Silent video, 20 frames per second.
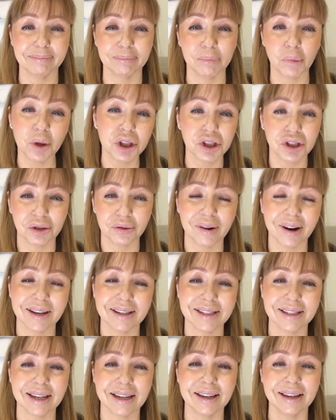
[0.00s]

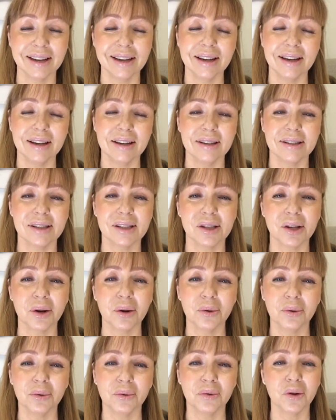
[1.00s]
moisturizer.
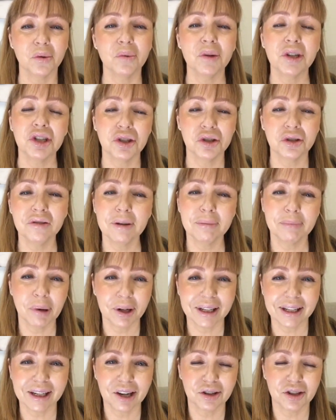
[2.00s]
So the Rejuvi
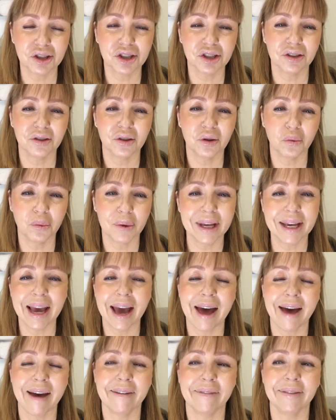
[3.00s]
body lotion that we
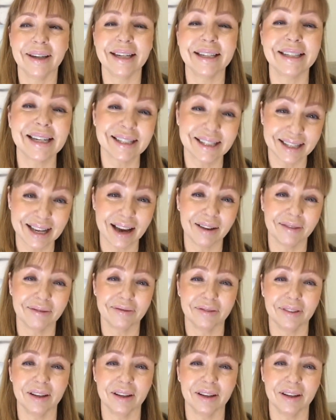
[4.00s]
have, it does have